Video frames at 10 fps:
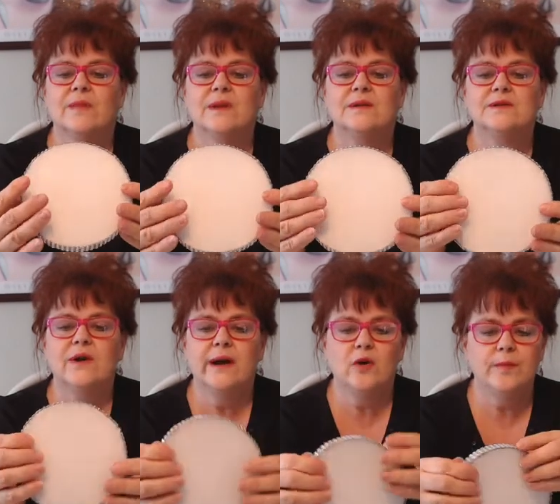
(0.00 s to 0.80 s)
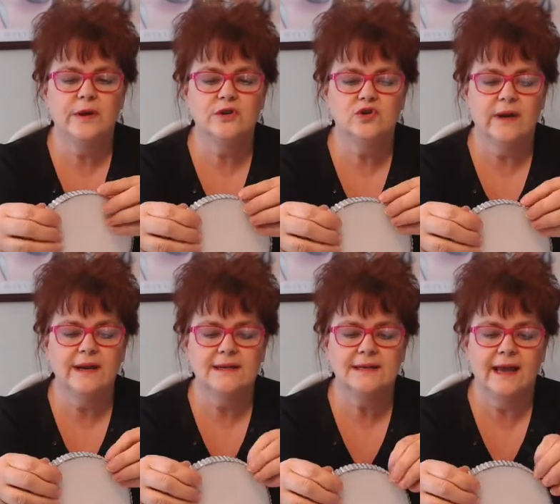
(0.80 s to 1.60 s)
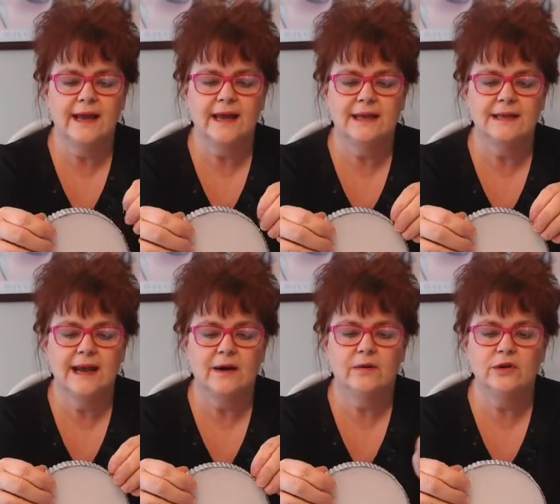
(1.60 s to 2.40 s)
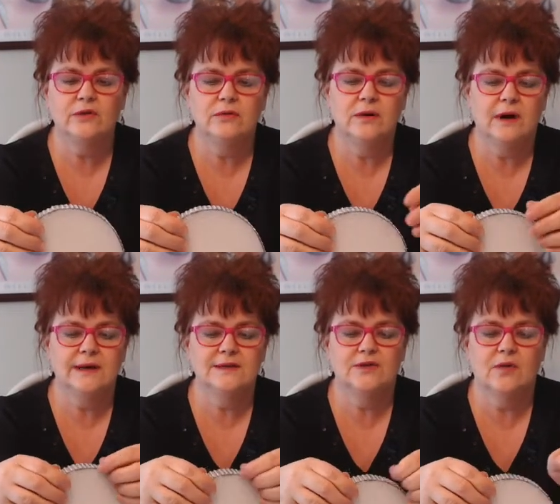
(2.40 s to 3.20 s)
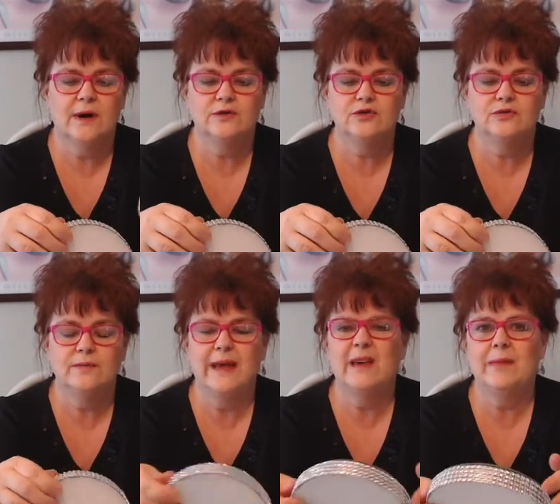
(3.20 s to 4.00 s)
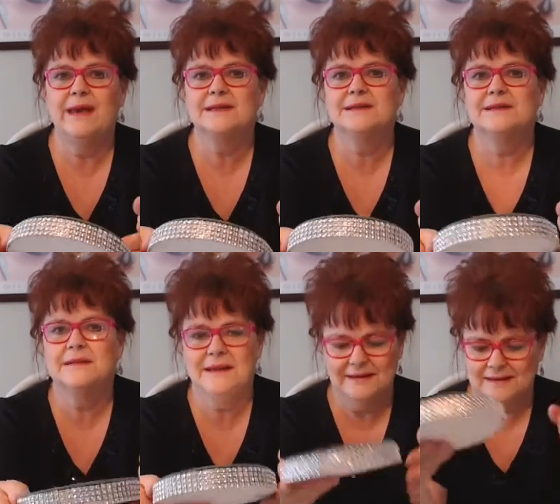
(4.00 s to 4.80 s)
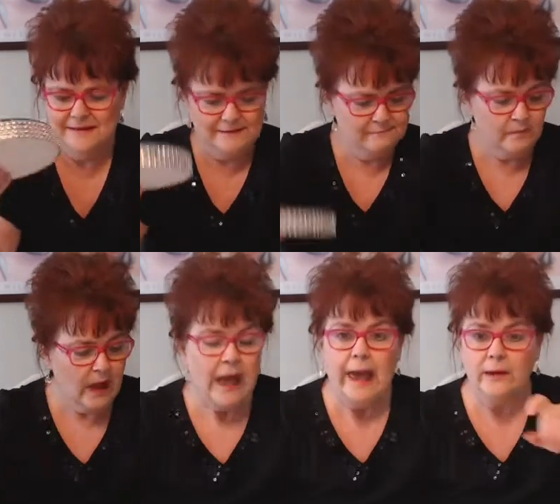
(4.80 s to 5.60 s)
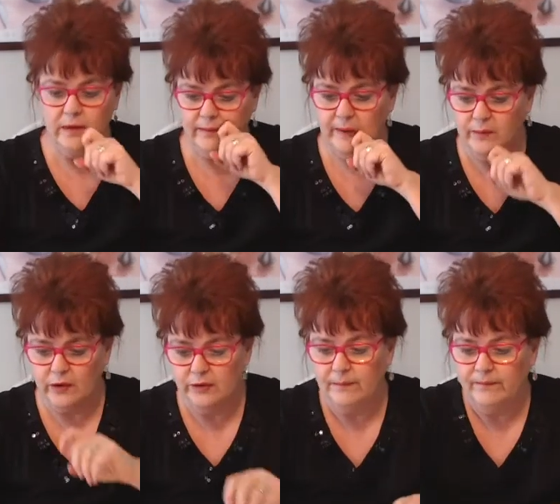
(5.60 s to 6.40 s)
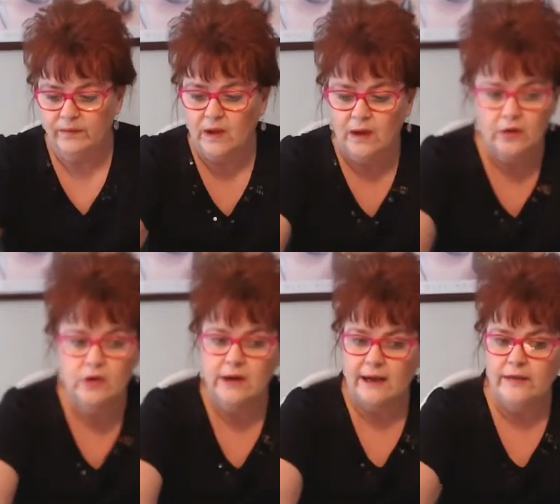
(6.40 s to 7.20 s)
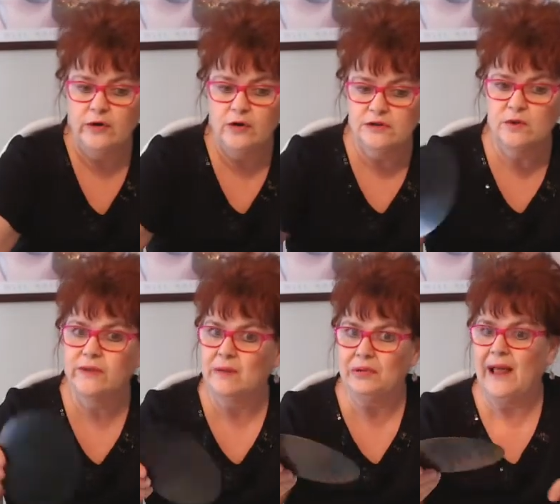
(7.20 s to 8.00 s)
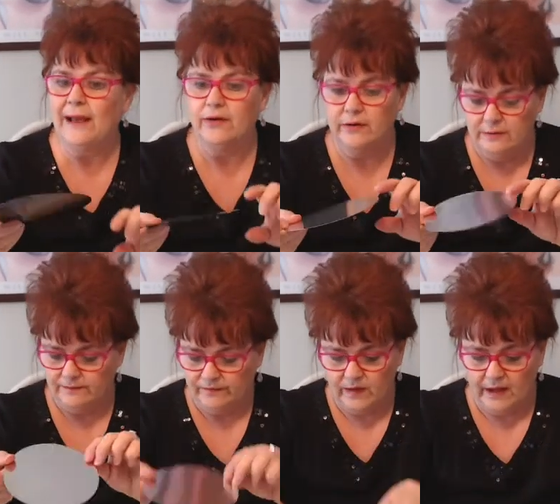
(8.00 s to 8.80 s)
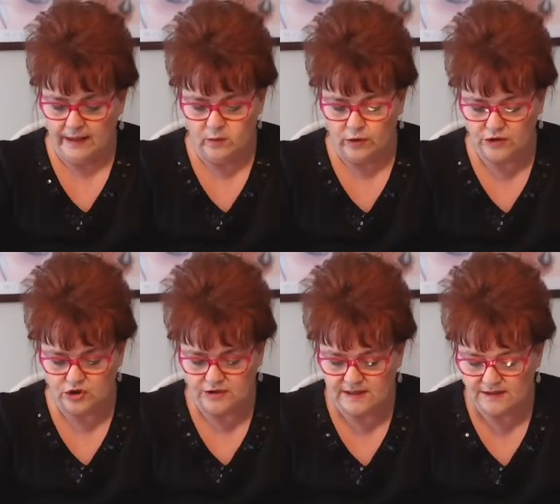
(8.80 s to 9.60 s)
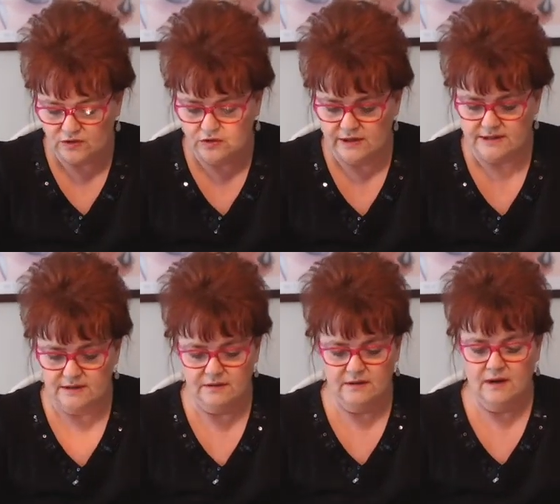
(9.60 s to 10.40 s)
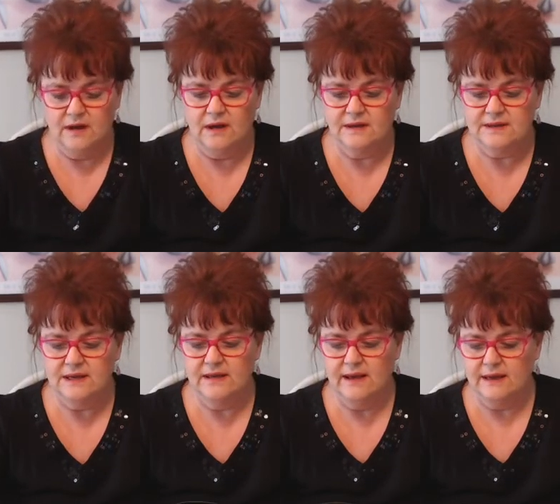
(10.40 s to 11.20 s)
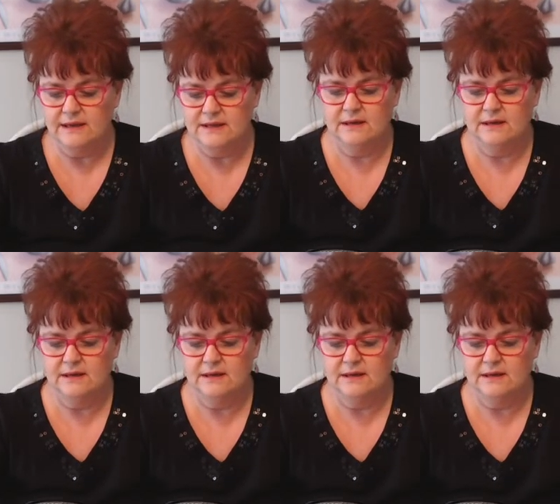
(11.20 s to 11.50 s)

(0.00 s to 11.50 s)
So I hope you enjoyed it, and now you guys know how to make a base. And remember, you can either use it with the platter. It works just as good. See that?